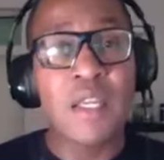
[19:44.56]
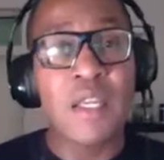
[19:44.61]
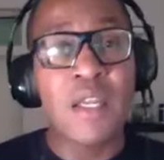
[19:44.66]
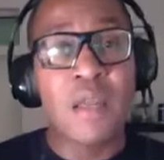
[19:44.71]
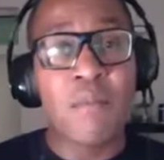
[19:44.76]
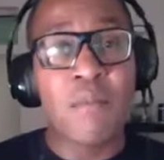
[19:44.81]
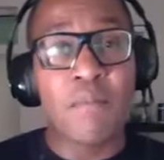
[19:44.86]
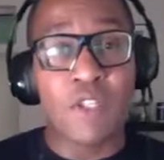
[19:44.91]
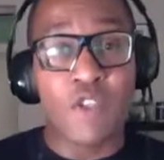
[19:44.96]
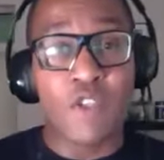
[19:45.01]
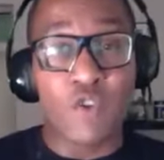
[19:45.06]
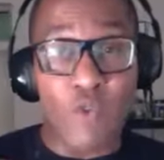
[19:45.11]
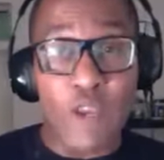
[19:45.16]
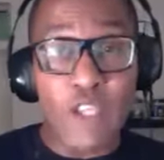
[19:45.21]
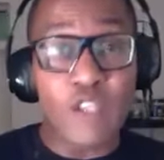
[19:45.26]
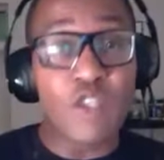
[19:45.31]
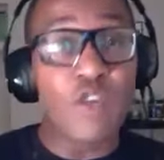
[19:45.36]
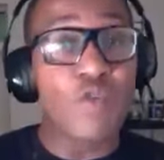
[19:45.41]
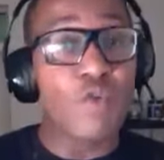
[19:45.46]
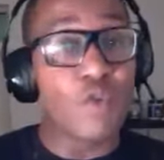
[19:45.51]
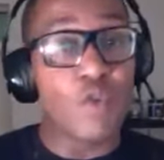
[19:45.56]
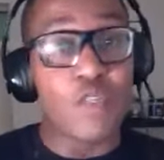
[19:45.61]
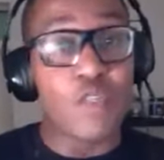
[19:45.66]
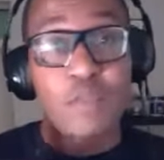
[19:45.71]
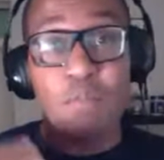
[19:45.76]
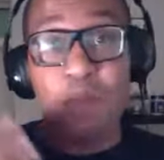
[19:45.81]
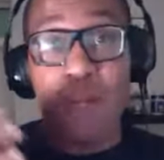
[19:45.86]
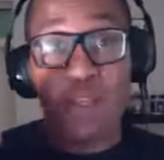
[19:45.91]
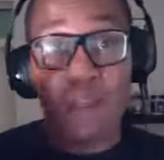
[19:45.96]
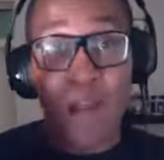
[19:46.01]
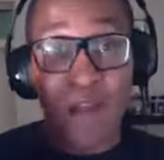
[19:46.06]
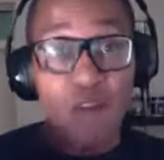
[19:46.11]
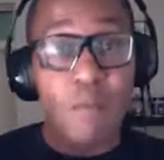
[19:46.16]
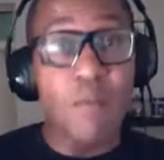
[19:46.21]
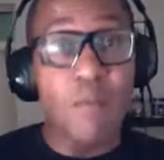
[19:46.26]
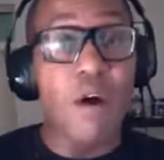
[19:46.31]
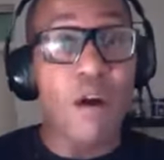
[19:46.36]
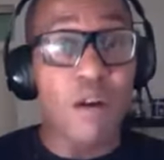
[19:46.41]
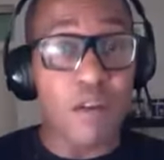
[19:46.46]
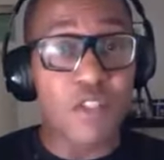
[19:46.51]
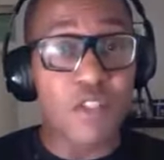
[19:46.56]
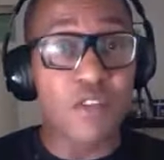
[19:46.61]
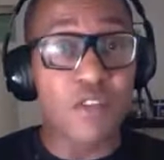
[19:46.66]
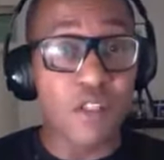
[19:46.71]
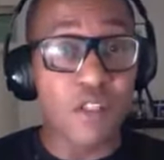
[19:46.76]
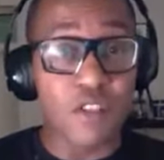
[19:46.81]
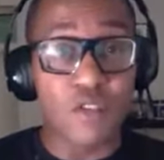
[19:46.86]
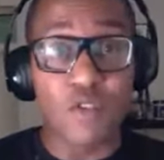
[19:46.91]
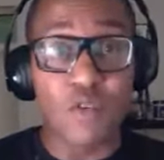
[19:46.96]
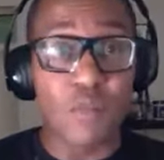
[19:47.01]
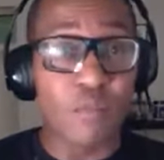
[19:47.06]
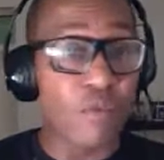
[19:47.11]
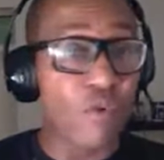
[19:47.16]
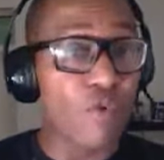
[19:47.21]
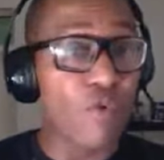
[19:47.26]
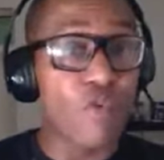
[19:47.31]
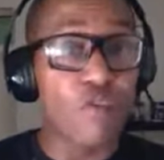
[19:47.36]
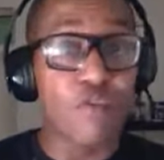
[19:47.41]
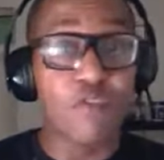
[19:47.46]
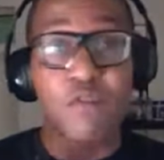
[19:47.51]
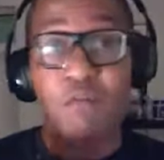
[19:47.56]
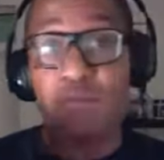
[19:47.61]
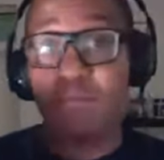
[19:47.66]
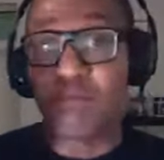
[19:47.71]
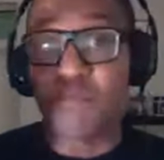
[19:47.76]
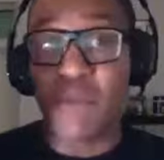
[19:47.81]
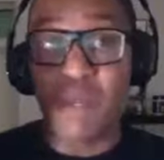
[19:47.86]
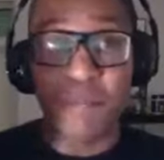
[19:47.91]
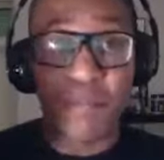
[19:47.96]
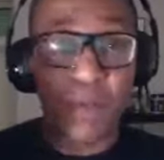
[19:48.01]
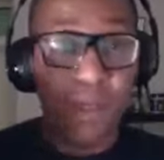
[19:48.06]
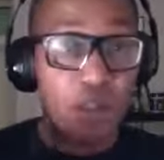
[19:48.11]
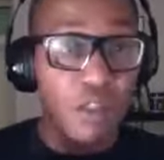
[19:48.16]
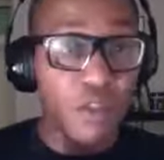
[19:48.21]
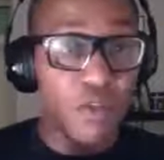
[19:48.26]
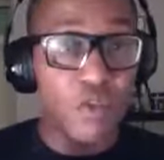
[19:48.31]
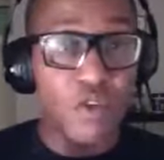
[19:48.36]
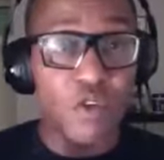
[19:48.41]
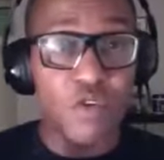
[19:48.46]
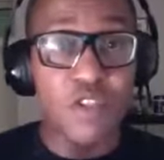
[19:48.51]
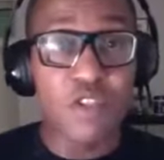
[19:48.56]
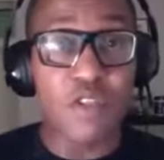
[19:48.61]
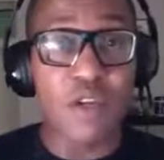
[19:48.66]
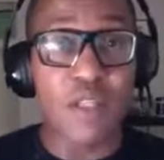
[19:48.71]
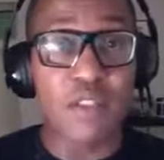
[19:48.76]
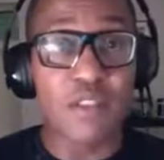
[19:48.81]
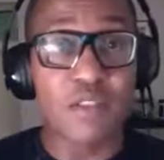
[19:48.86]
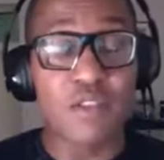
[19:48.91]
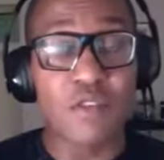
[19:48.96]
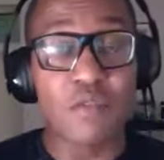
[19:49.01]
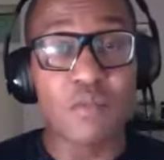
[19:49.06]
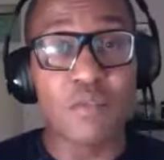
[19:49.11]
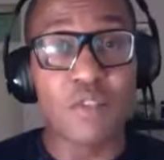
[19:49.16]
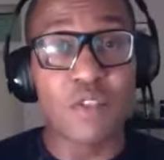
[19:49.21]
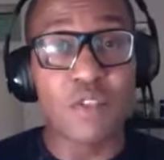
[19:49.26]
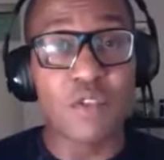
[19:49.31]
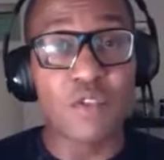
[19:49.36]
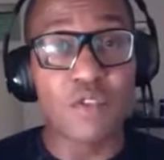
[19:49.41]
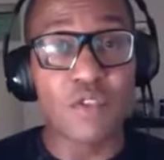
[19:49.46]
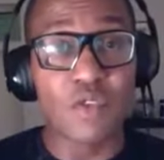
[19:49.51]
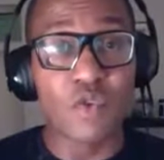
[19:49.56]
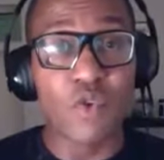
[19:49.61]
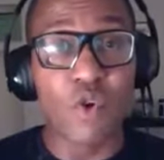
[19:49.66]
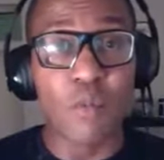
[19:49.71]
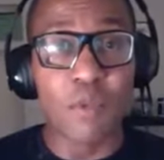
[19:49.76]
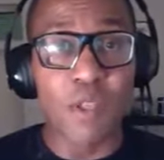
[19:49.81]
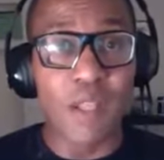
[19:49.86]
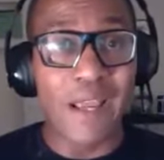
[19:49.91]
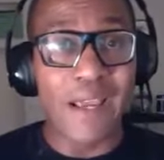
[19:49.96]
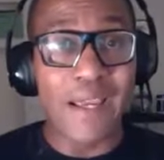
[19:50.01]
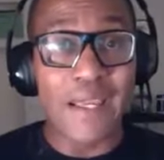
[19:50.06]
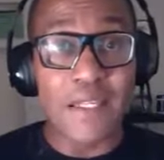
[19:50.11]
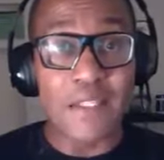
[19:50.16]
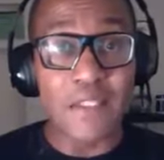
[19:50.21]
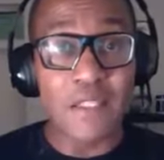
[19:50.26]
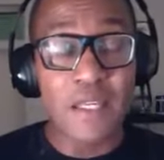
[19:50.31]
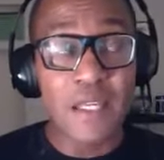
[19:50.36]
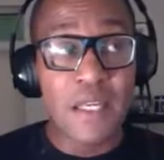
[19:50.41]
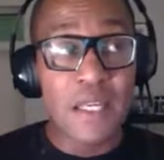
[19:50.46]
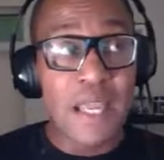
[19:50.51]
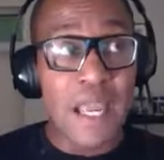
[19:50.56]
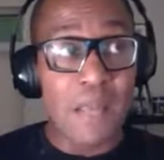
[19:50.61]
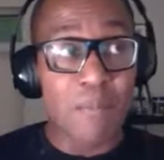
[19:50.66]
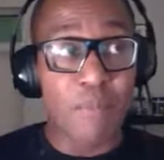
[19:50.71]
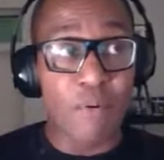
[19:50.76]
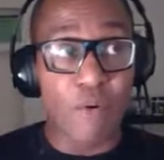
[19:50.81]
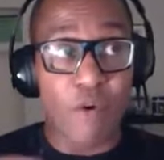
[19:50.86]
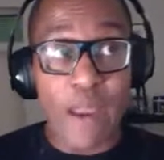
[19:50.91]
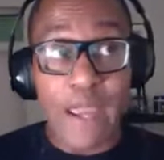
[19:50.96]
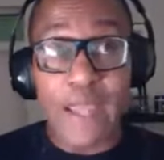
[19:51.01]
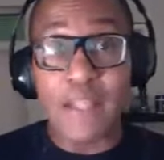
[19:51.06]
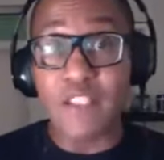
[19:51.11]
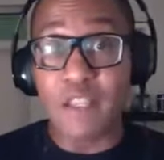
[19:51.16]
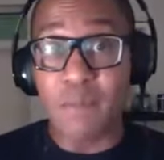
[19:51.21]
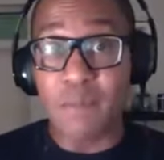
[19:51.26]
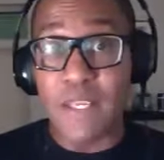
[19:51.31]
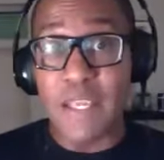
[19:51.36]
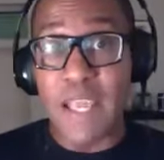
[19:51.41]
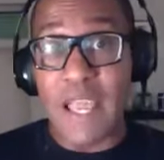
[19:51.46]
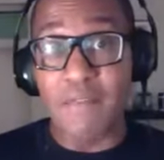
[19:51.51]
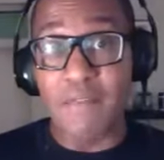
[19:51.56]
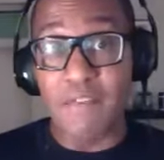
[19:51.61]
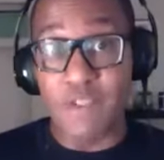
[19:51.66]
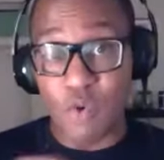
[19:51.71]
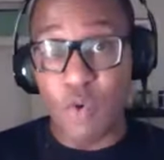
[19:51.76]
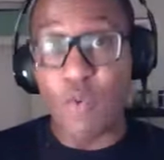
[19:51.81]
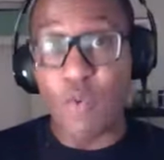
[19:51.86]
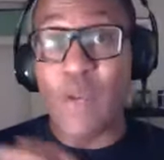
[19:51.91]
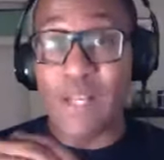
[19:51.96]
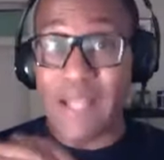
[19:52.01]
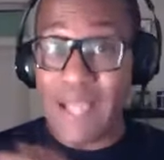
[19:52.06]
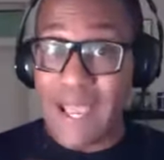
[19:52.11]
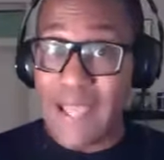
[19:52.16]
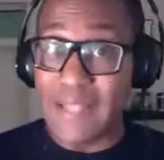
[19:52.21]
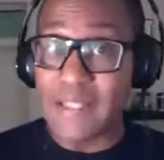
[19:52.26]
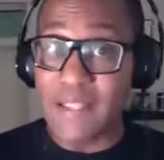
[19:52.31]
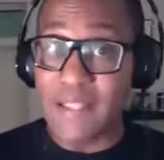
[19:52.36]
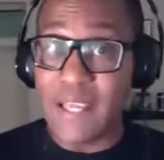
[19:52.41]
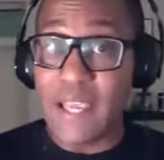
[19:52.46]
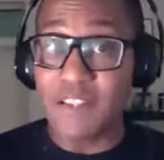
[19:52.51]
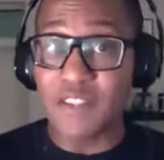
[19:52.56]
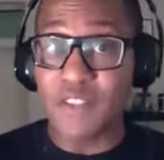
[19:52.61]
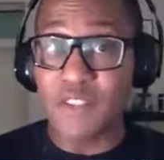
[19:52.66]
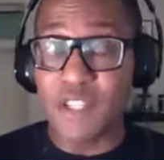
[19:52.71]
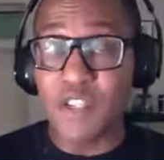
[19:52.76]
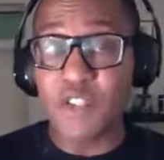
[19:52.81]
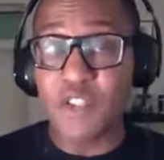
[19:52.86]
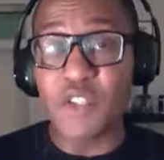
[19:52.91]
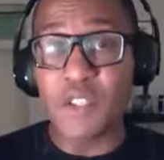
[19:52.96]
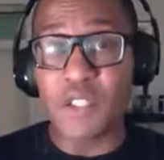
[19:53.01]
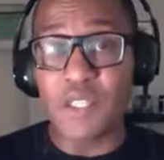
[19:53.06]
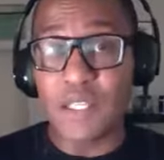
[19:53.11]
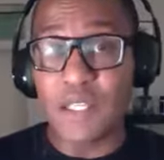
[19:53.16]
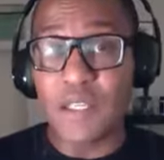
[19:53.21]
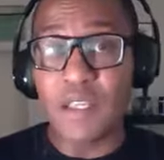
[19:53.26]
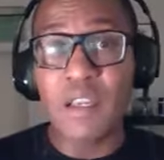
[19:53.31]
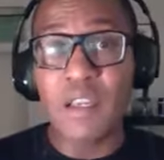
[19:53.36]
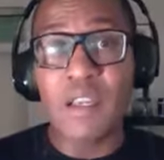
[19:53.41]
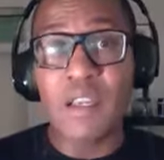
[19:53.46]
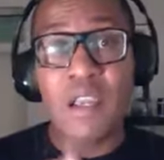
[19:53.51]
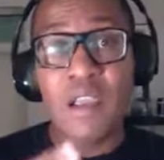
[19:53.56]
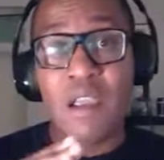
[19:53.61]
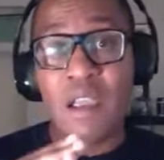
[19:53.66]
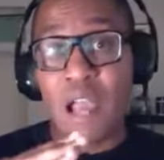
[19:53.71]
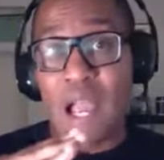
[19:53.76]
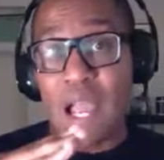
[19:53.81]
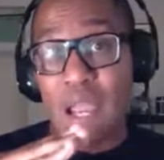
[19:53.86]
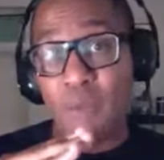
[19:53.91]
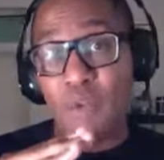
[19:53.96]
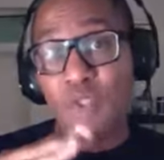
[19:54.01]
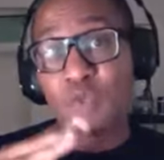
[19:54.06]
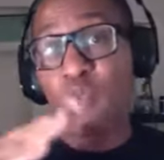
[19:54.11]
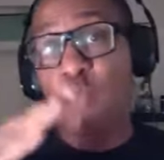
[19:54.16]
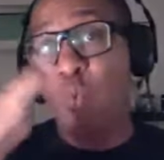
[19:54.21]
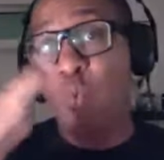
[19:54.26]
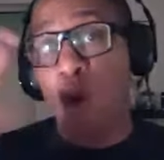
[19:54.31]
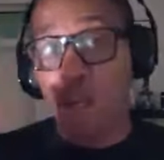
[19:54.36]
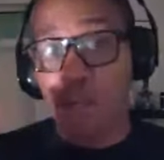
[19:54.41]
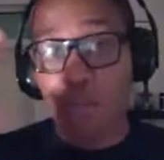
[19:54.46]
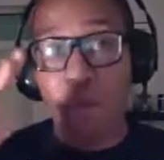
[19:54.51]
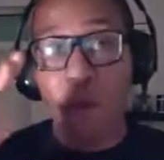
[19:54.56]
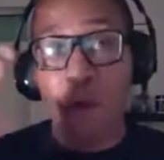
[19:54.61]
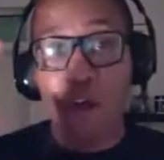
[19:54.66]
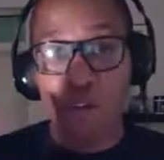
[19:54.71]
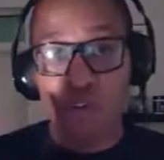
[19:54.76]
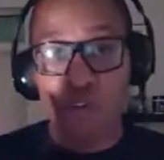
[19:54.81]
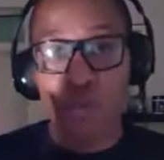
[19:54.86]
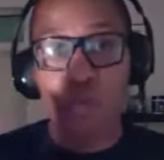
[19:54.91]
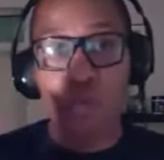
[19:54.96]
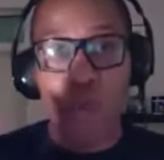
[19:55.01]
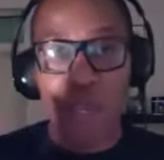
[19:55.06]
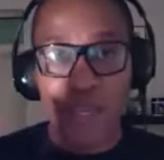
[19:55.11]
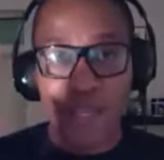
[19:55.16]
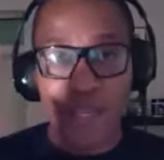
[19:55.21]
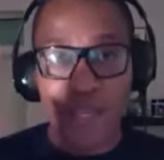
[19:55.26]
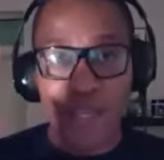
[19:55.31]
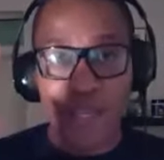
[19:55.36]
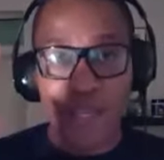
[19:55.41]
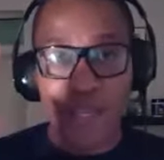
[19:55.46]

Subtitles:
But the great news was my other markers started to improve. My blood glucose started to normalize. And prior to me when I had the test initially, I was 1 marker away,